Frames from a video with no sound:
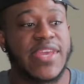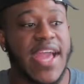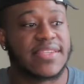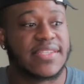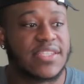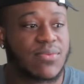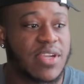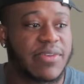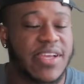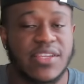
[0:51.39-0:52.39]
react to this
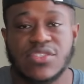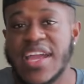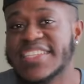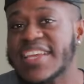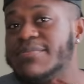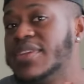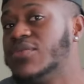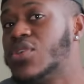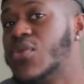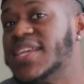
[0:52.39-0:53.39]
one because you guys have
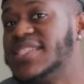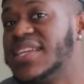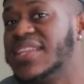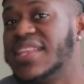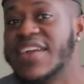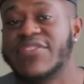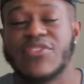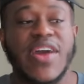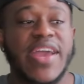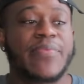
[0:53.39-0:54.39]
been requesting it left
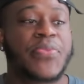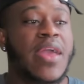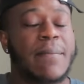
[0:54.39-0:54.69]
and right.